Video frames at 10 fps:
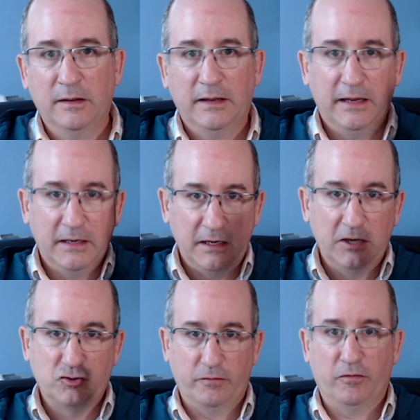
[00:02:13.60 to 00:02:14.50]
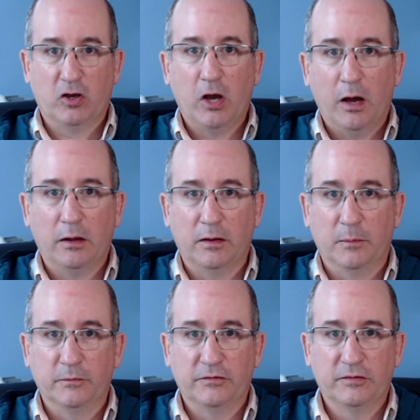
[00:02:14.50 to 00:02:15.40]
in each of the
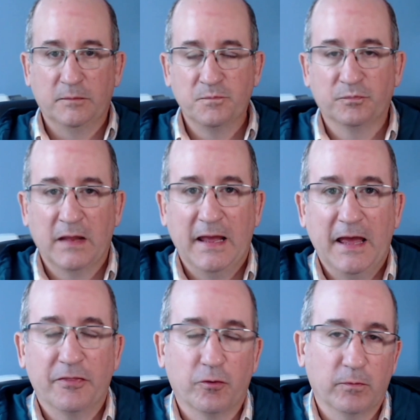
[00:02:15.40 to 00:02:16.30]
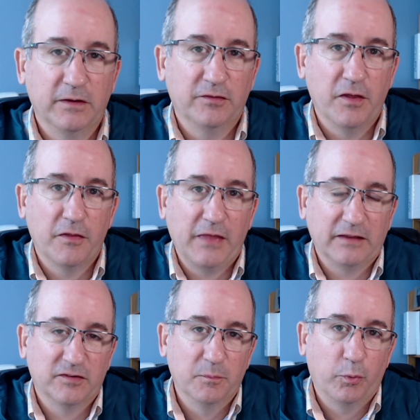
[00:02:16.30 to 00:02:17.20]
columns. And the reason that that's
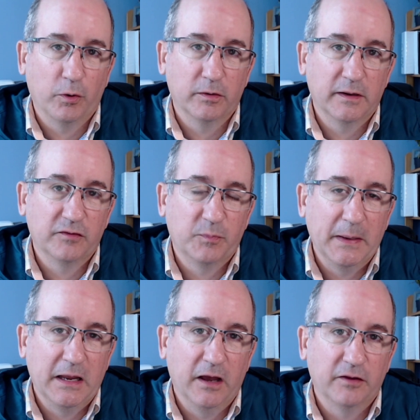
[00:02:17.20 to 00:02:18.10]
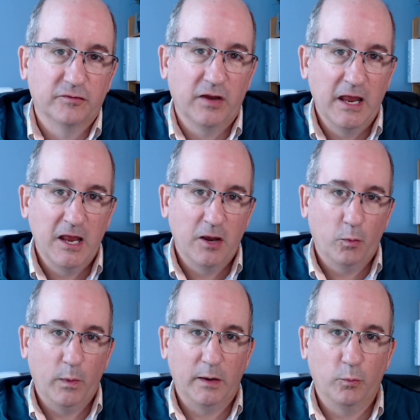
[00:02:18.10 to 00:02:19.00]
important is because
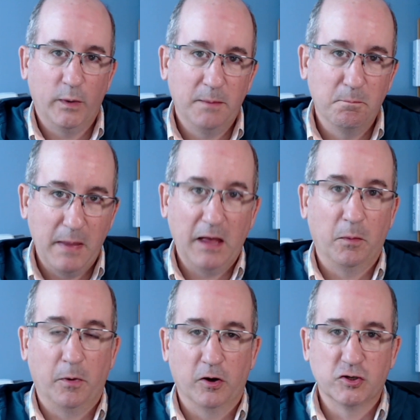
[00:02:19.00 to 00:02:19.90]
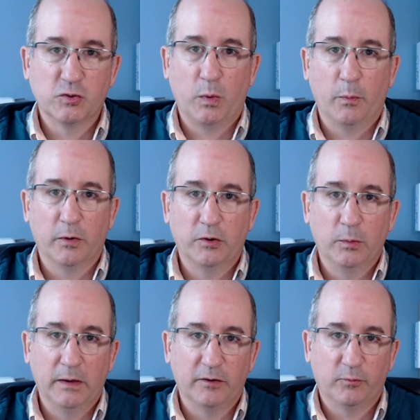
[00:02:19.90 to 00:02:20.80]
when we mail merge, what we're
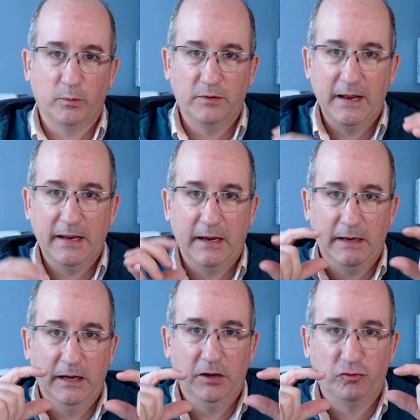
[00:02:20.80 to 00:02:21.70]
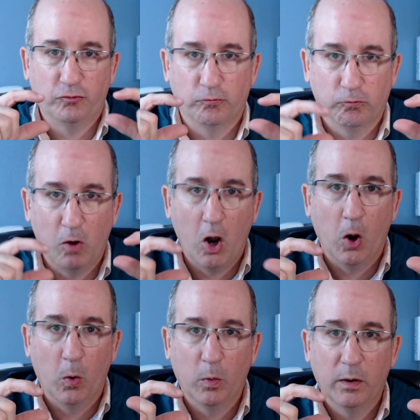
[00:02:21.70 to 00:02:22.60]
doing is we're taking each
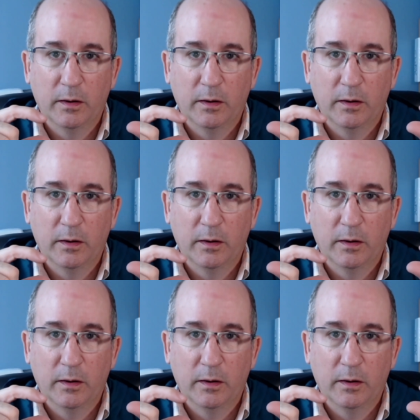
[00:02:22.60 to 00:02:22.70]
row,